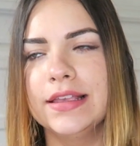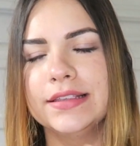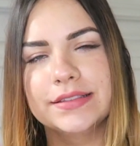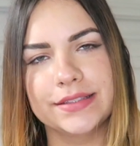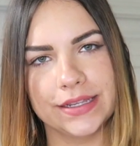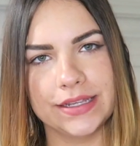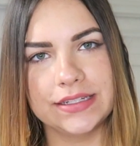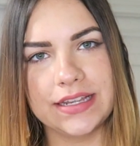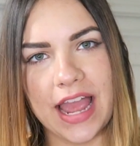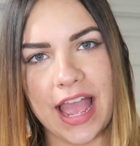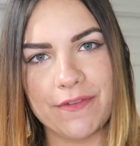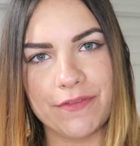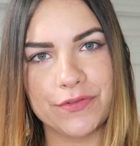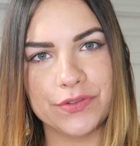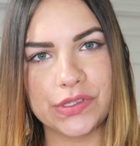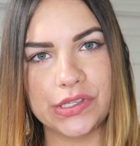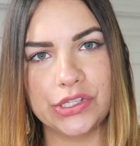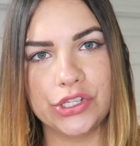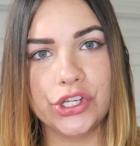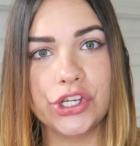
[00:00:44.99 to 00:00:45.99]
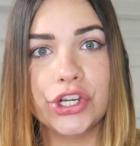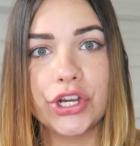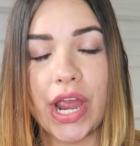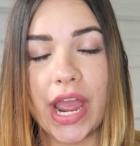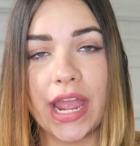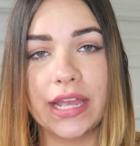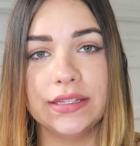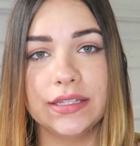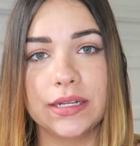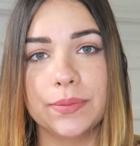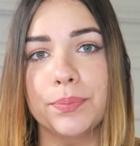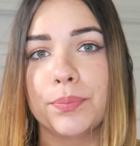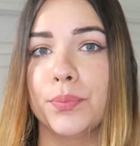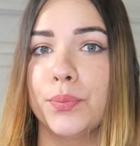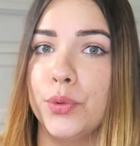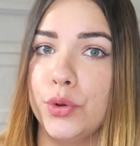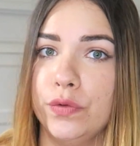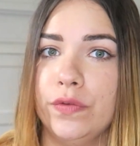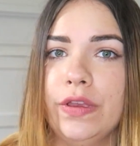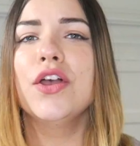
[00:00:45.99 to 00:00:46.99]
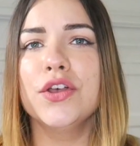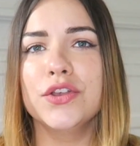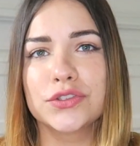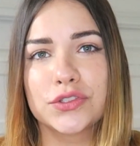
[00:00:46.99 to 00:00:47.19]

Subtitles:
second half of senior year I ended up moving.